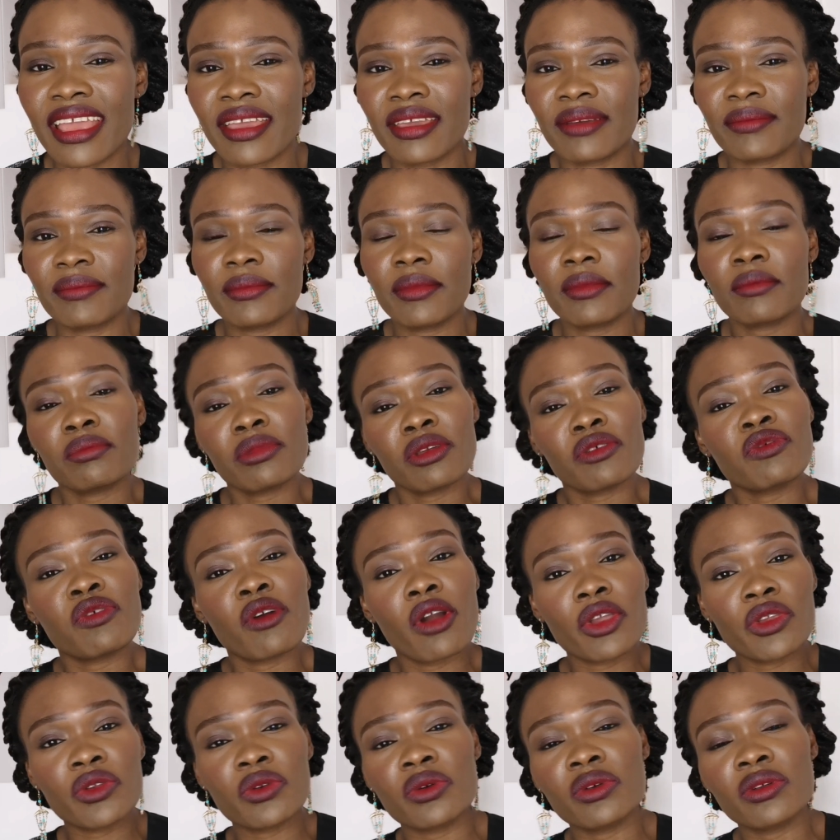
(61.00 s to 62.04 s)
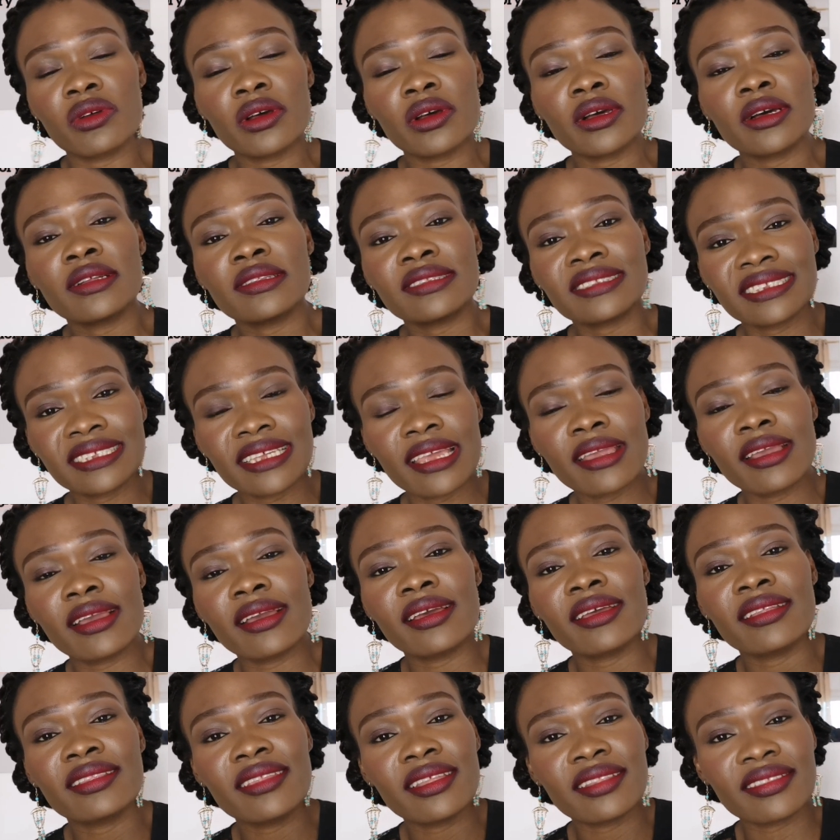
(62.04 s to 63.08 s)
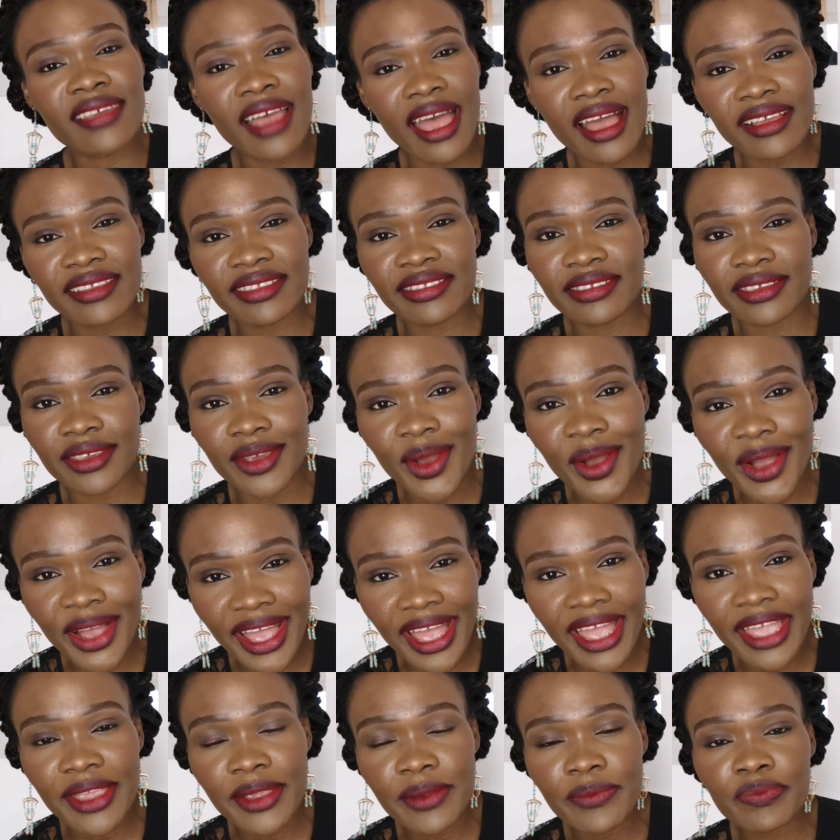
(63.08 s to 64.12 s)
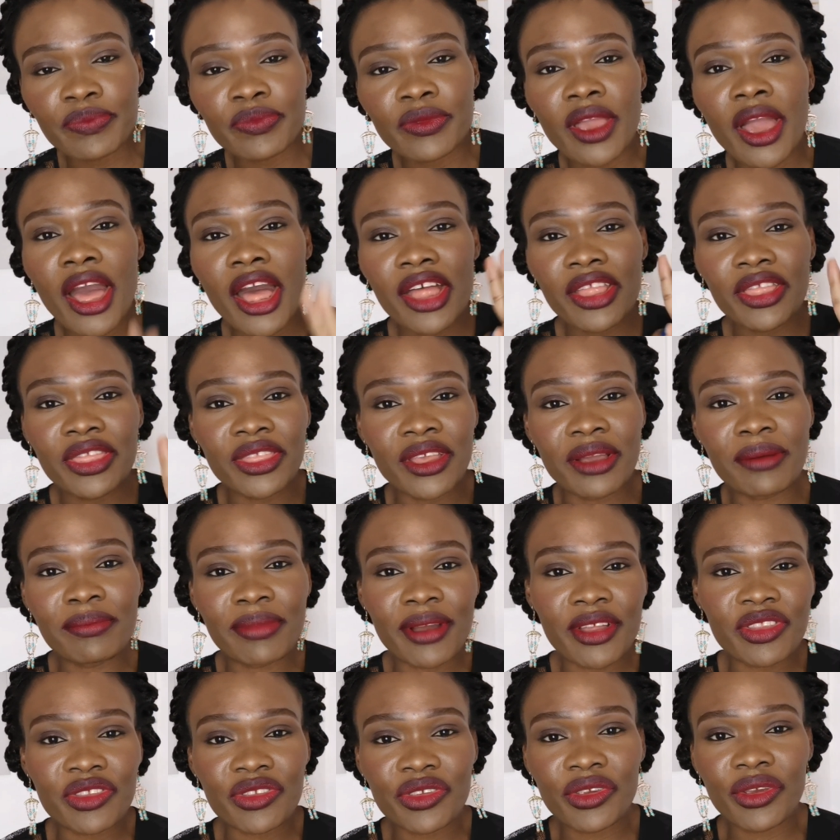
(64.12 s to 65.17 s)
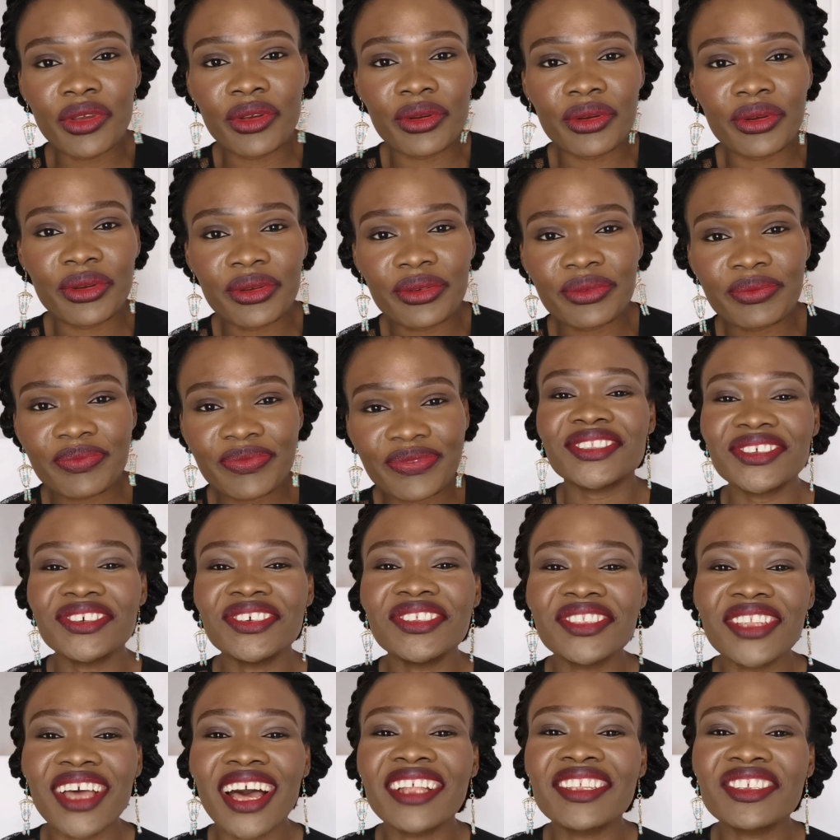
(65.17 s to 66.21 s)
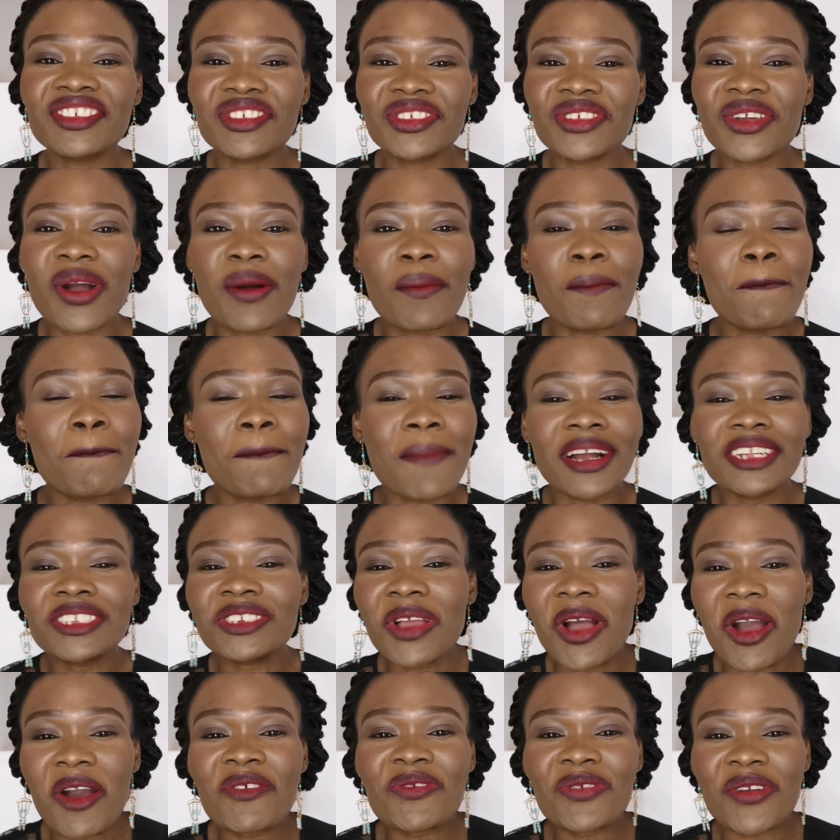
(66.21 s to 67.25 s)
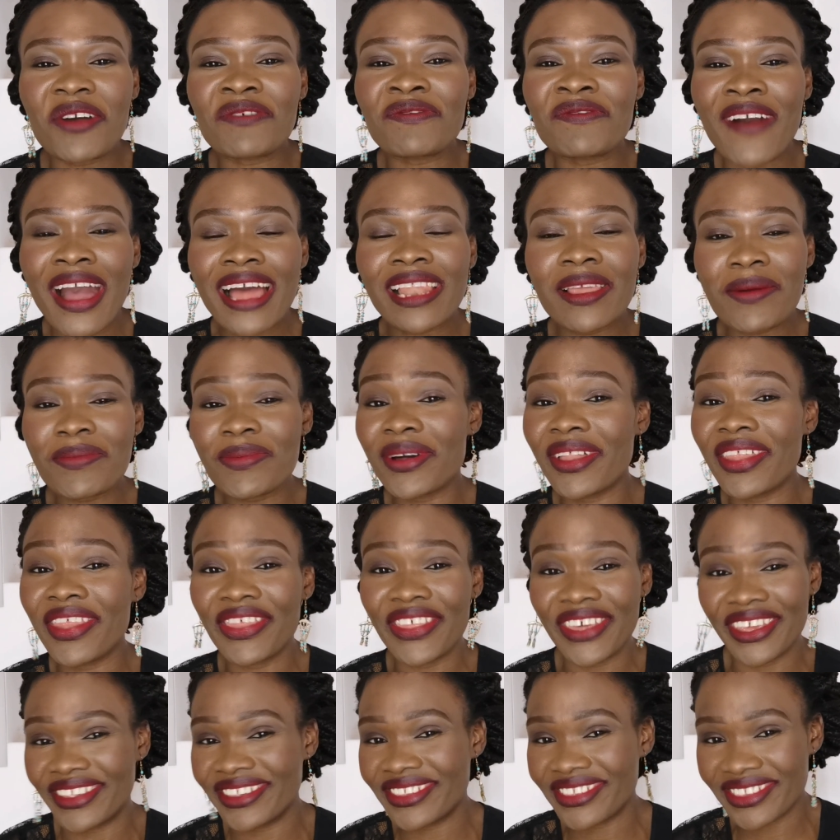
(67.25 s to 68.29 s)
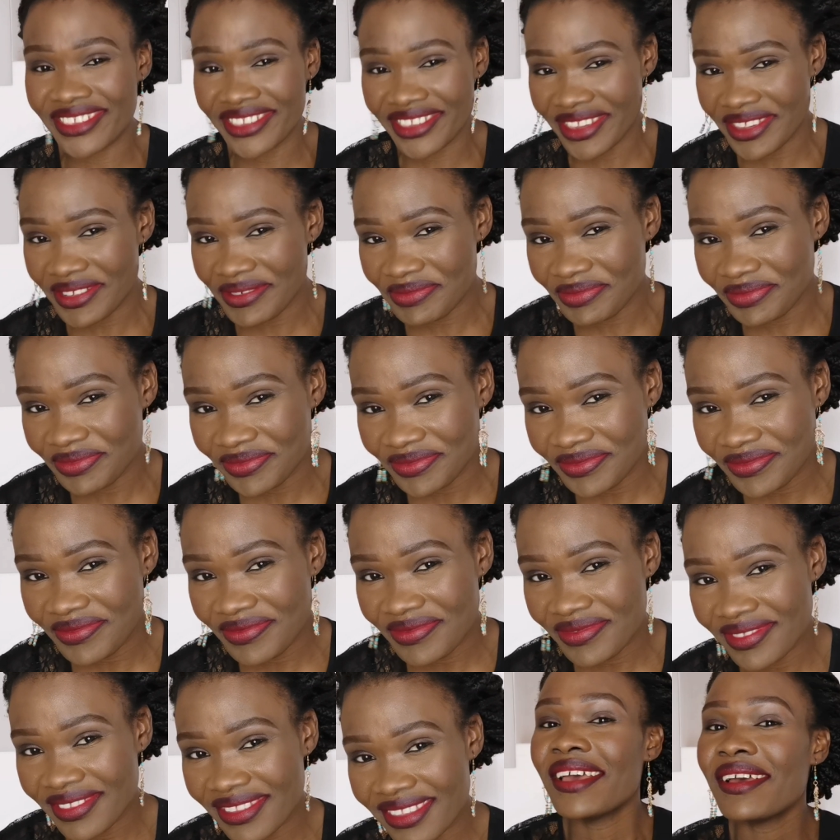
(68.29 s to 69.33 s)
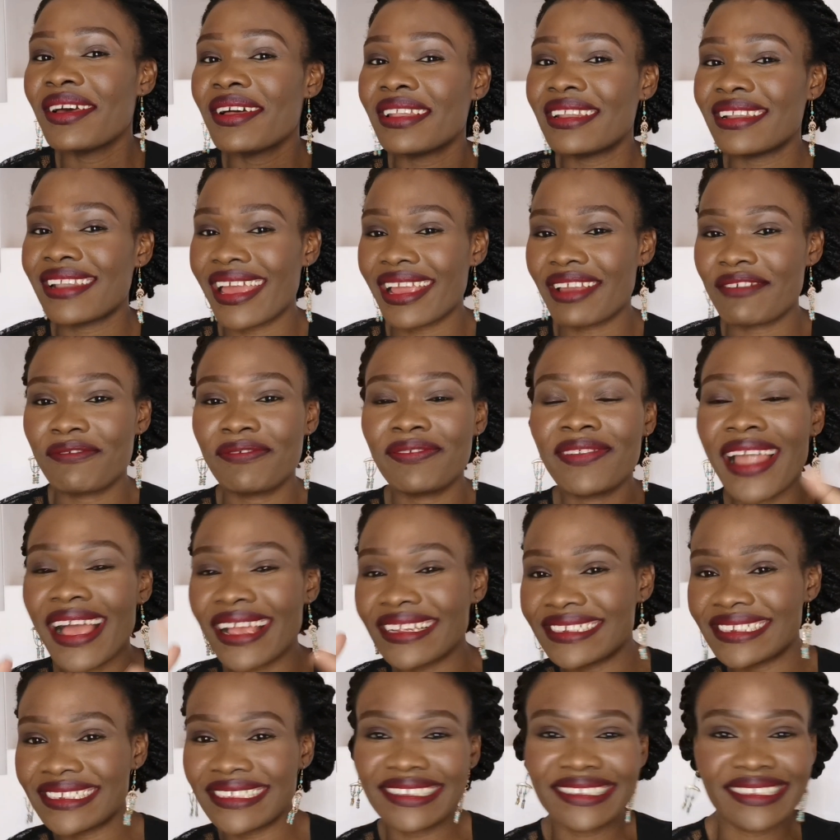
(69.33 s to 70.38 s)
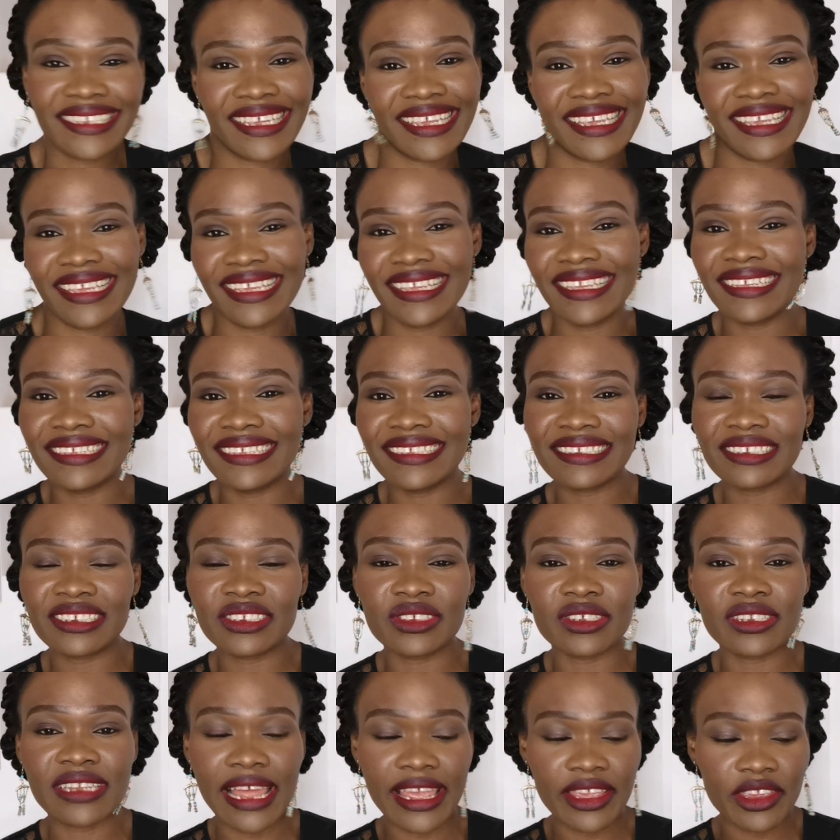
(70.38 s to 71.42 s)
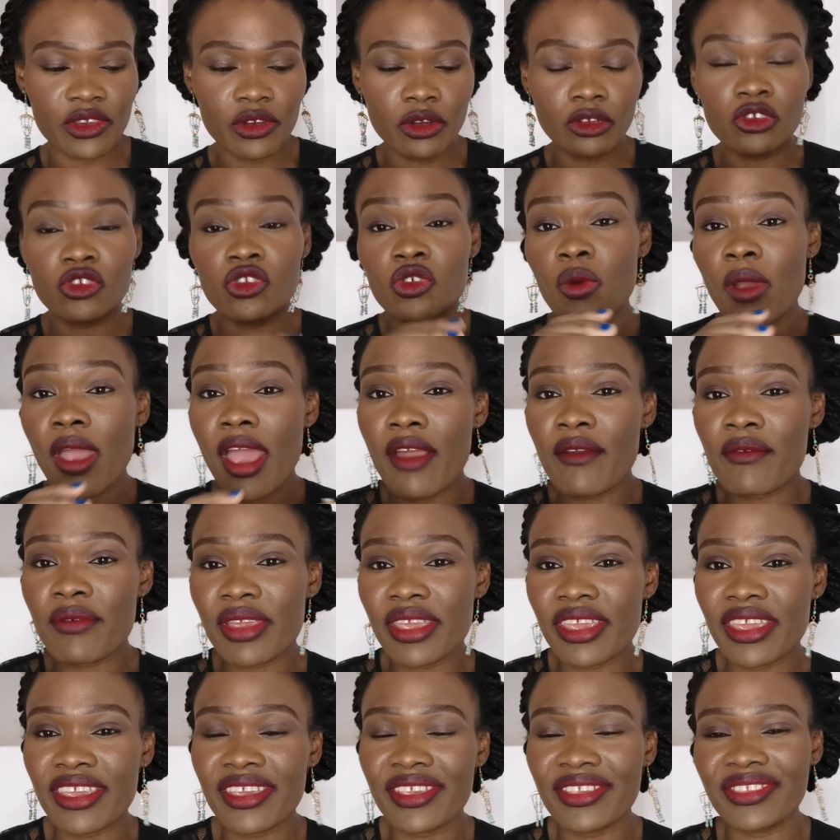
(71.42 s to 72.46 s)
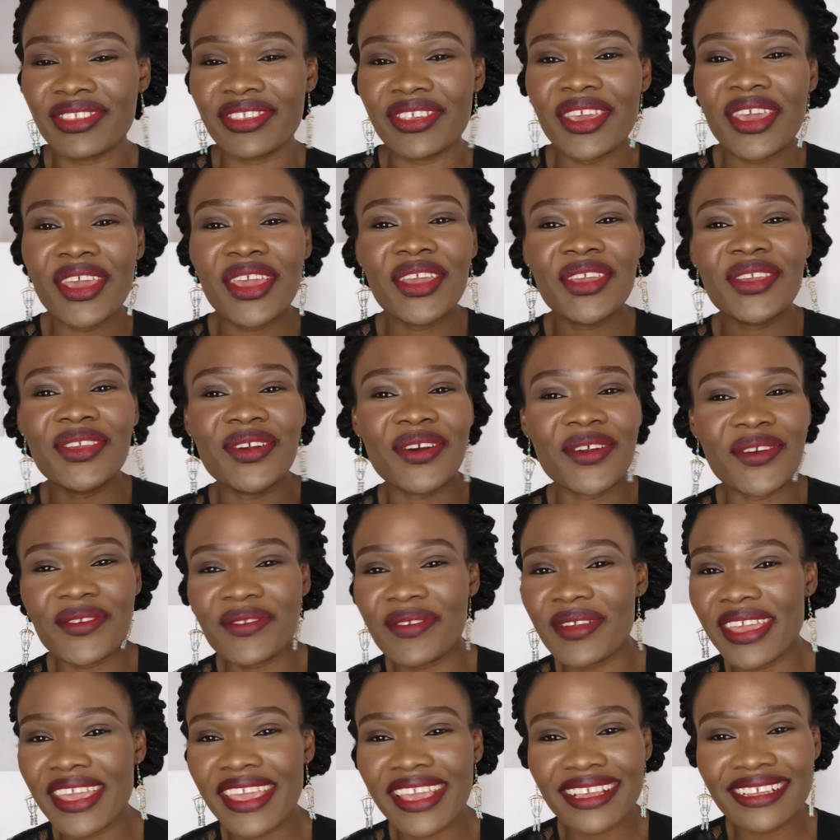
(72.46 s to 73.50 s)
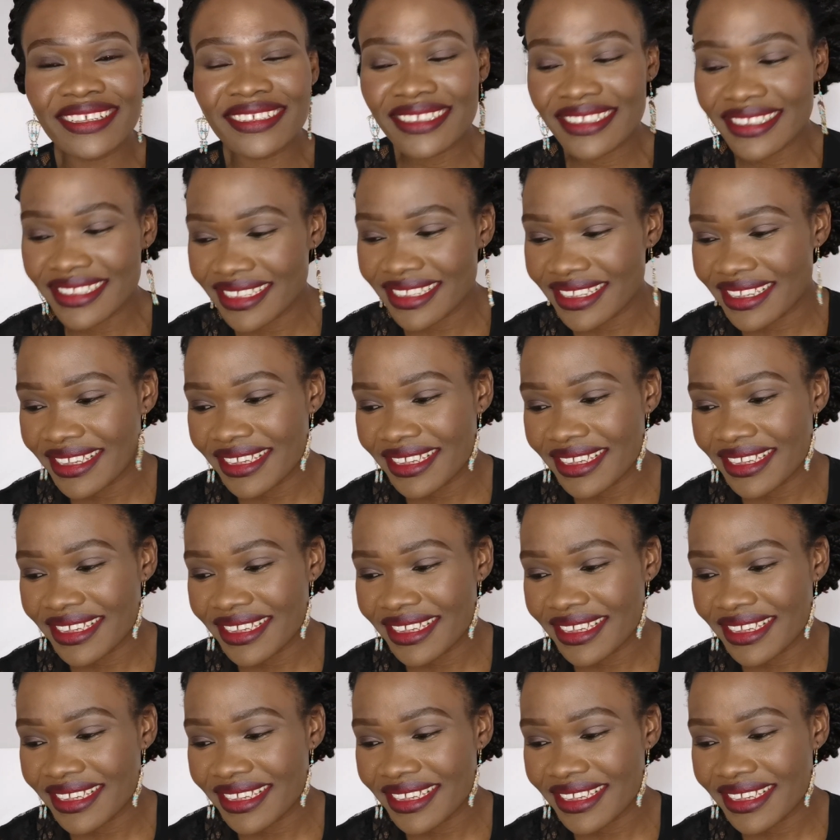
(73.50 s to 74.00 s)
them before you take the taxi, okay? Number two, do not show much of your valuable things, like flashy things, like your jewelries, your rings.